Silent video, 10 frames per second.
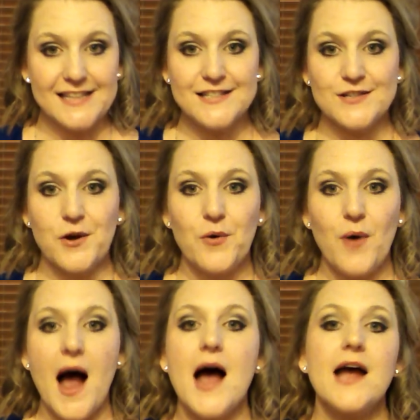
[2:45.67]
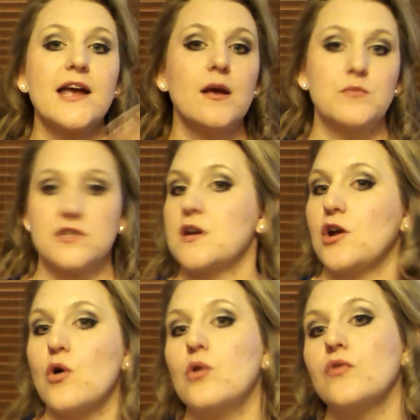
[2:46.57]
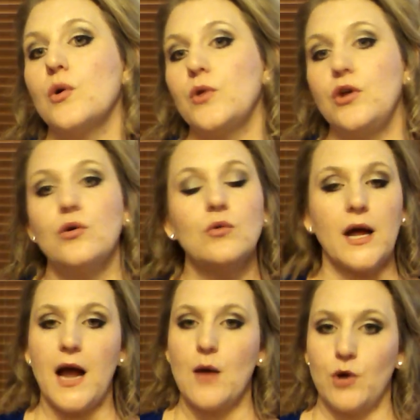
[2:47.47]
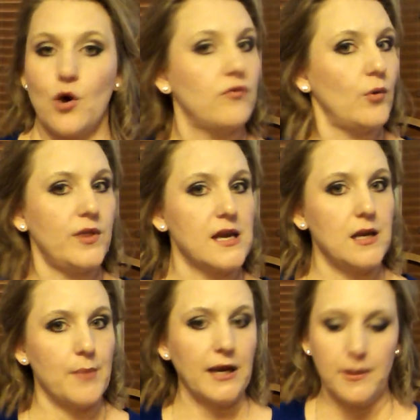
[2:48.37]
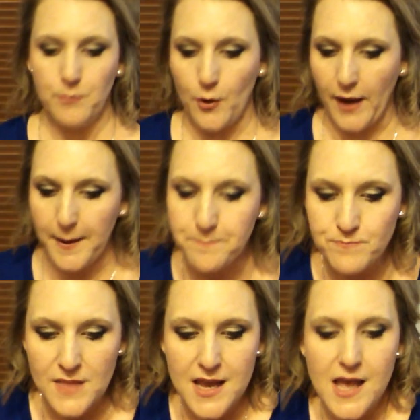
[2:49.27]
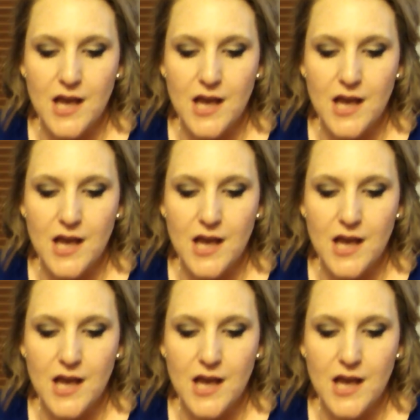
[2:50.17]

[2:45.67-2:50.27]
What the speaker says: And so I am just going to go over it with you like I would go over it with anybody. Okay.